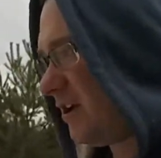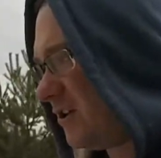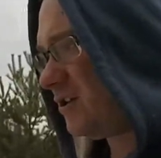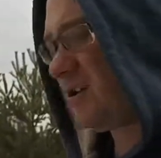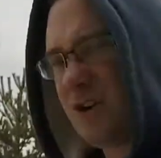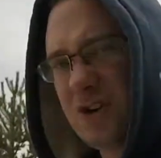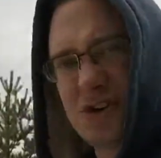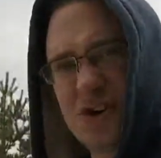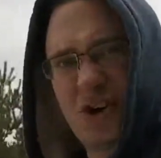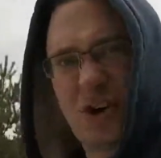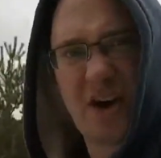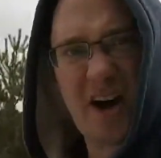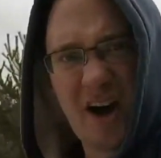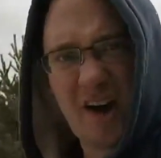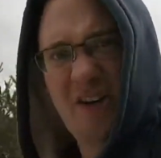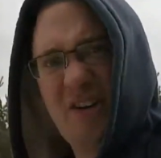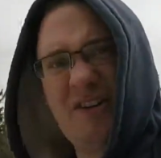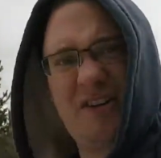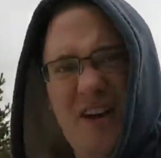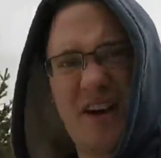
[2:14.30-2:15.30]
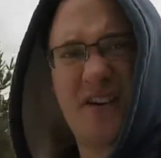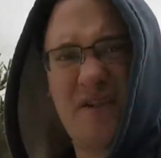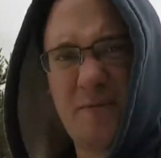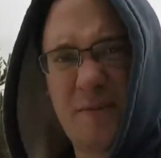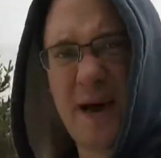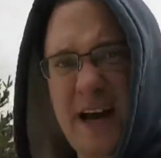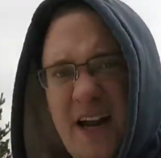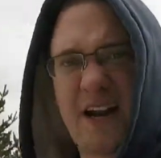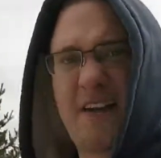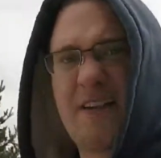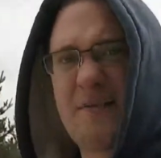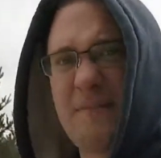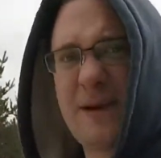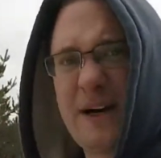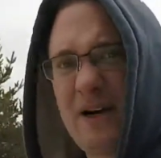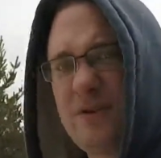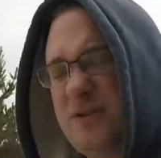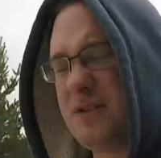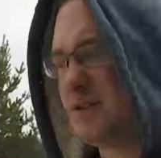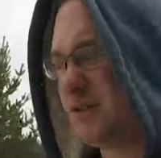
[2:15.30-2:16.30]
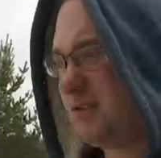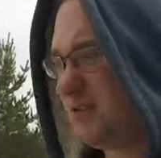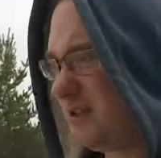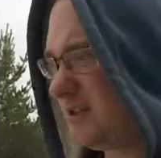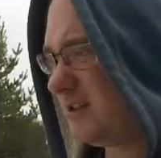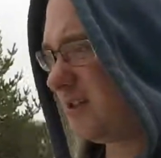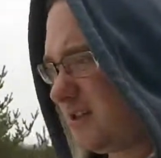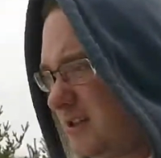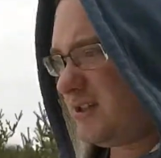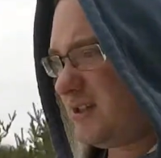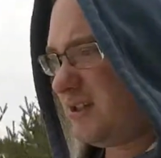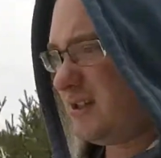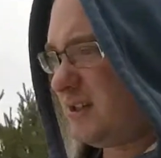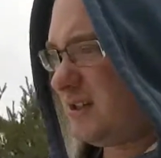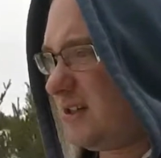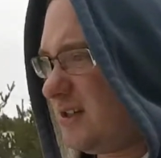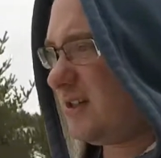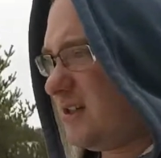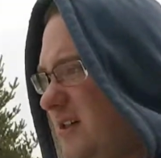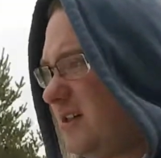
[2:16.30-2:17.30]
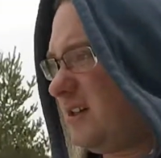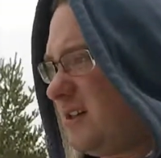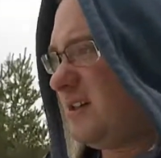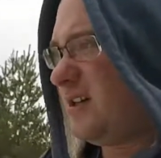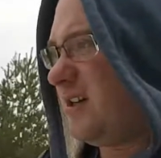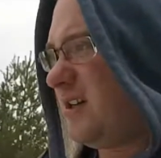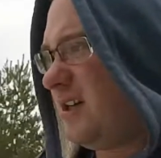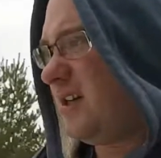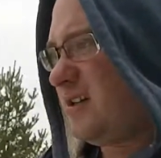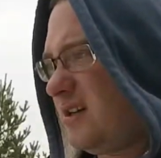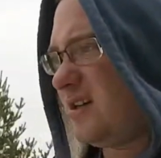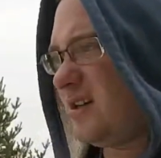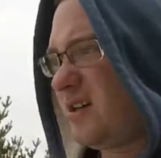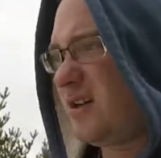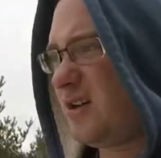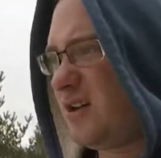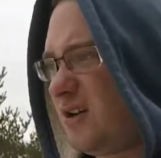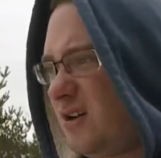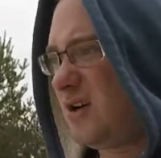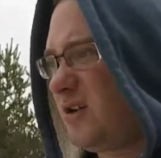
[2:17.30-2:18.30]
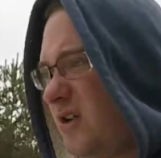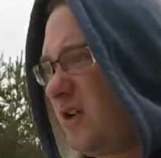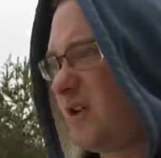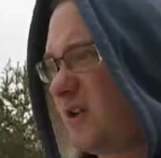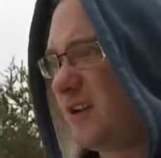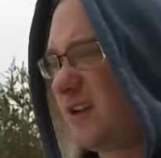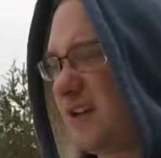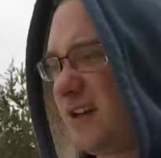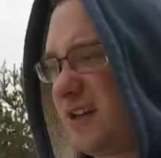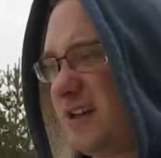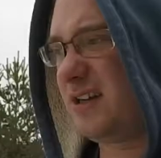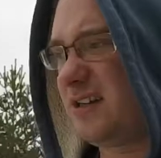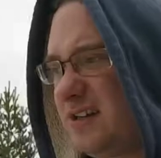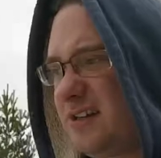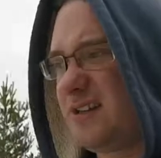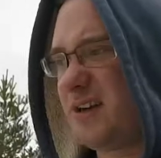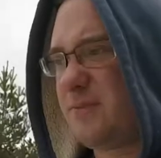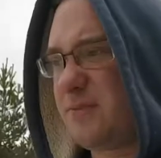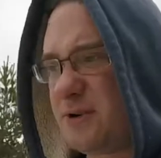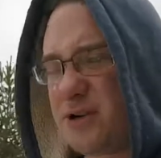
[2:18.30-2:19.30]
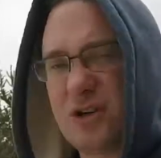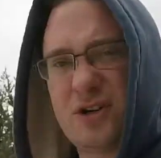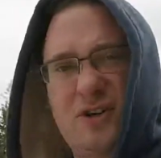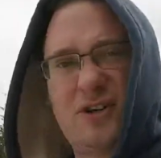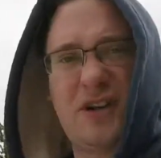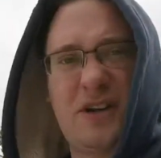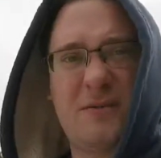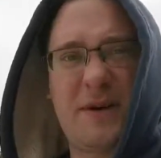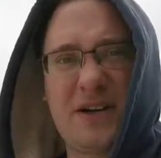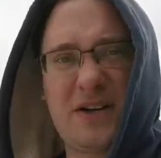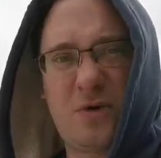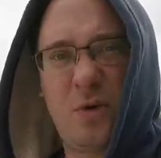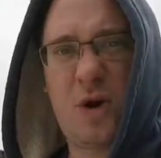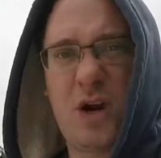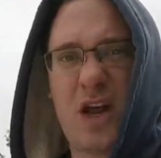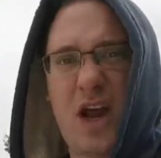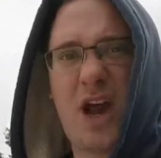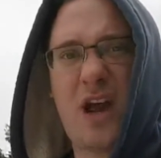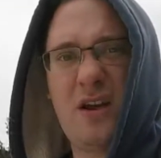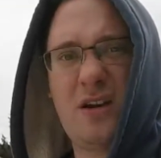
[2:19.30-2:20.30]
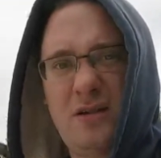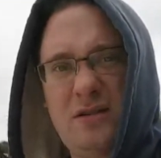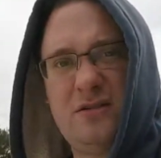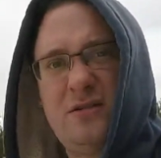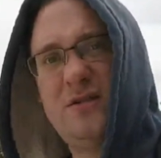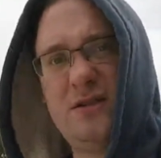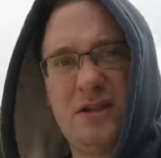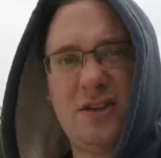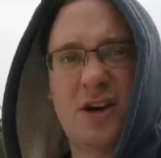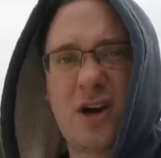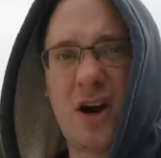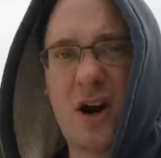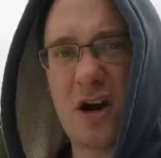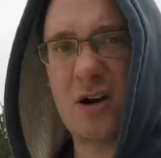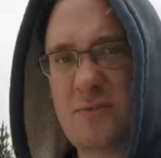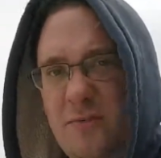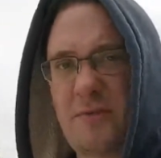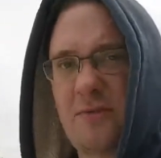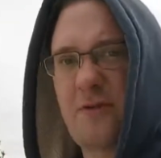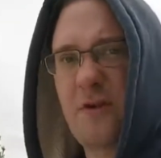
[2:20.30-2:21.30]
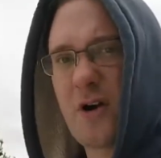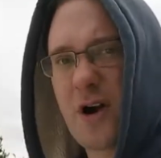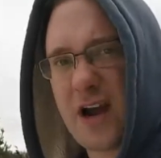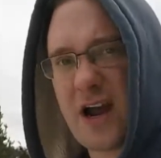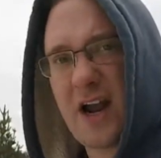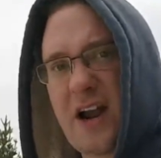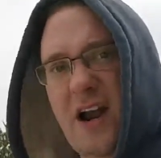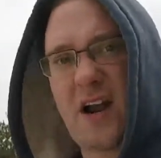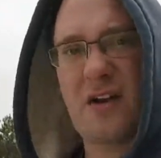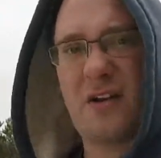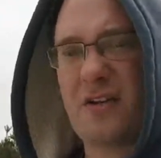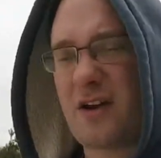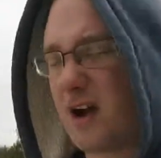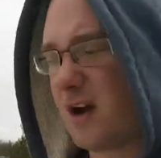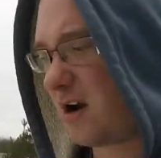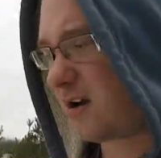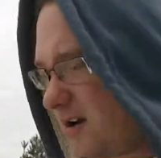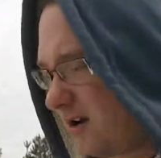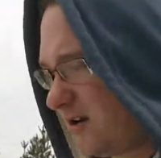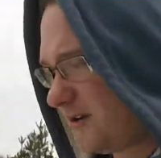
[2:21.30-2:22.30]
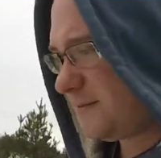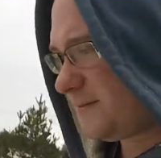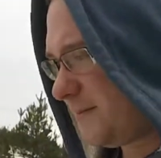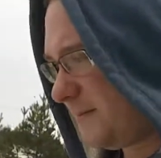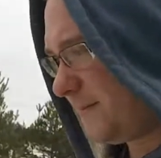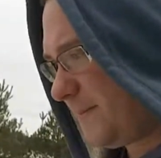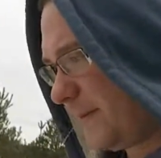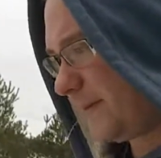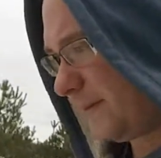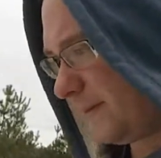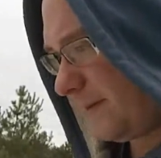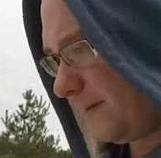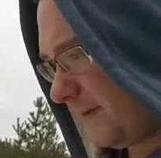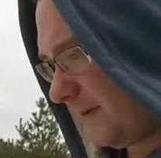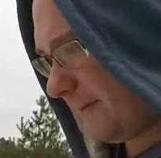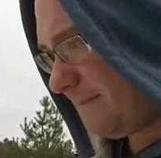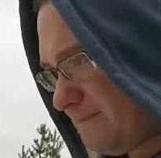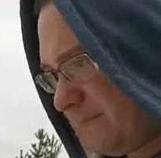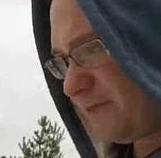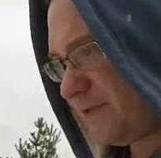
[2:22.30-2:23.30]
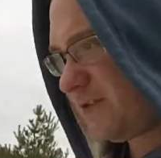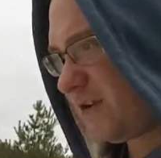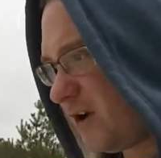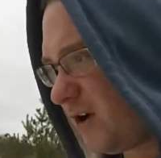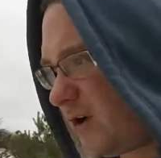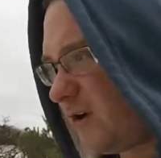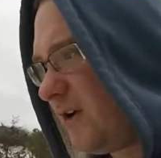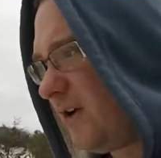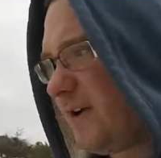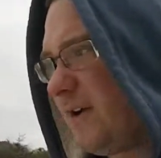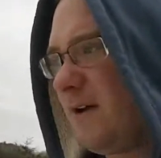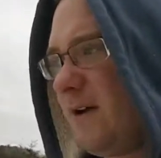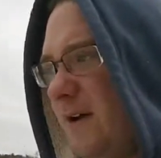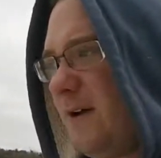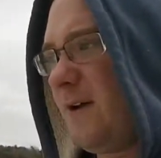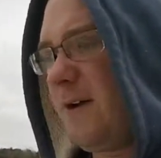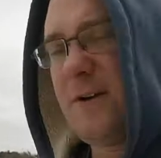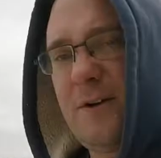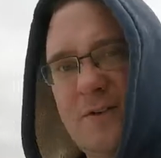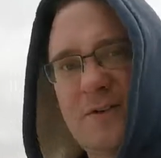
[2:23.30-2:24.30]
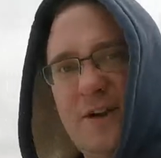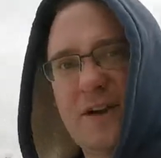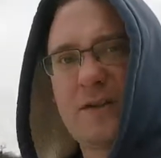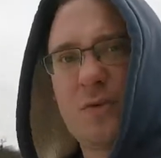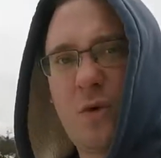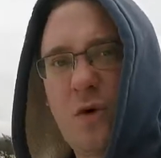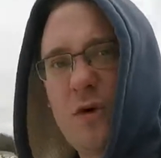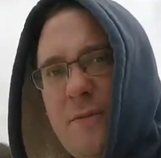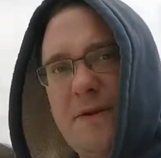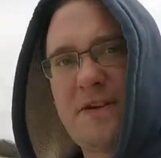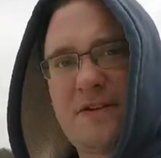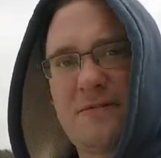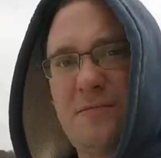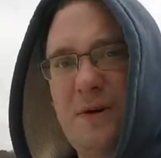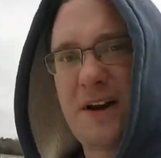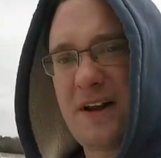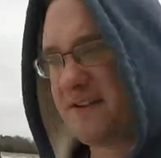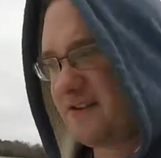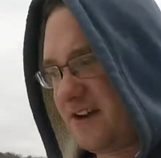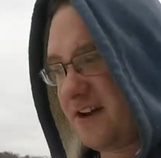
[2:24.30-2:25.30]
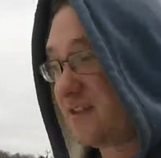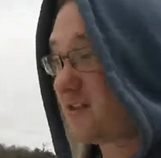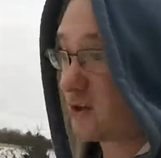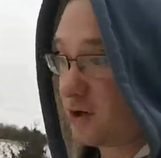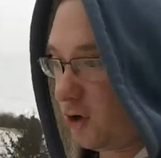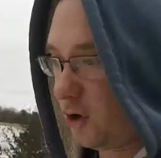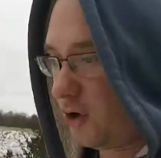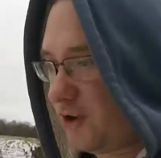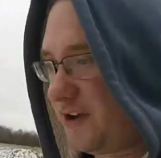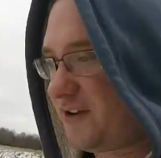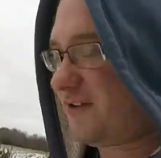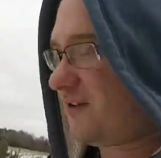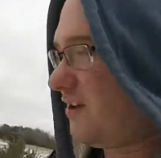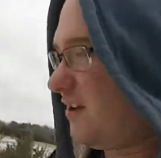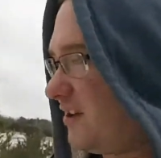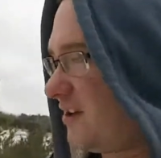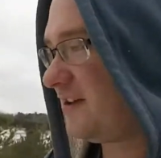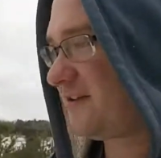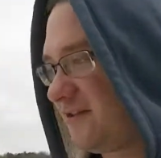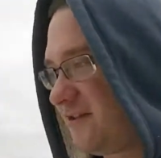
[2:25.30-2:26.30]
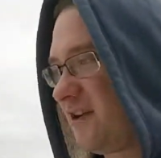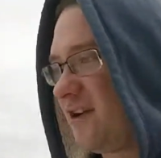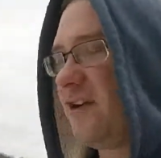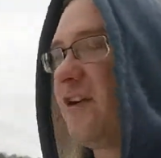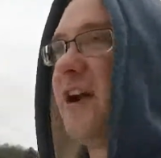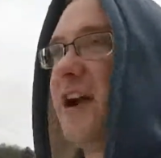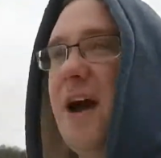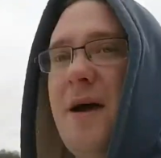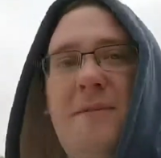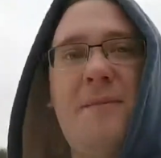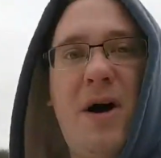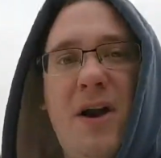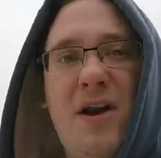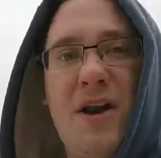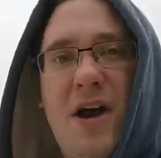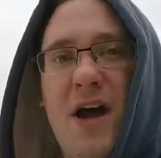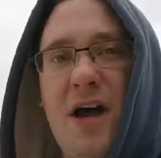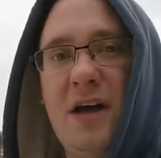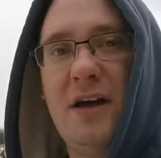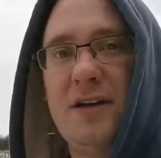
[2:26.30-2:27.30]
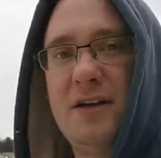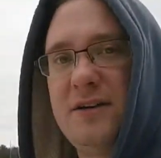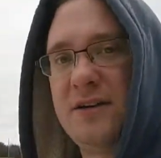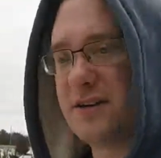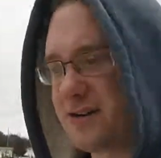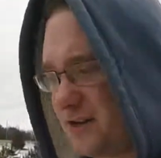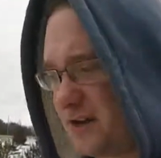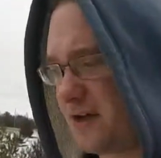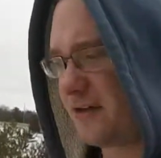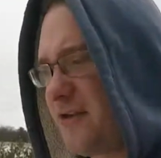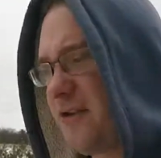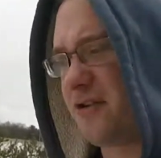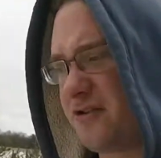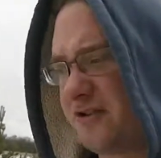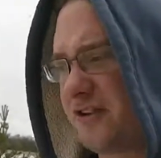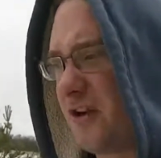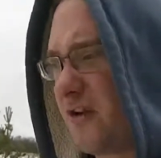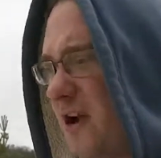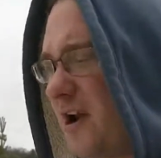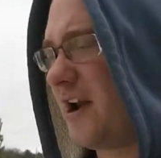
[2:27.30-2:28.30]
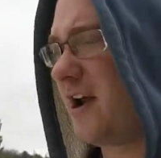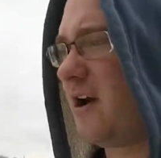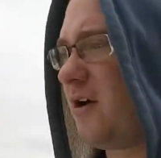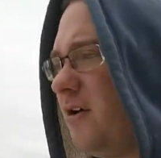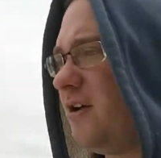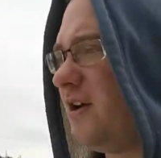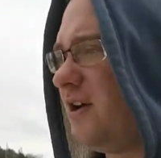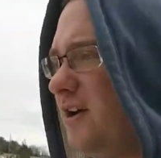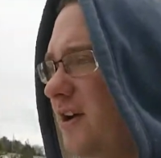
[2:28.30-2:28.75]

little chilly out. It's not too bad. It's about, I think temperature said about 28 in the car before I got out of the car. So it's not the warmest, but it's not the coldest, considering on Monday, it's Thursday right now,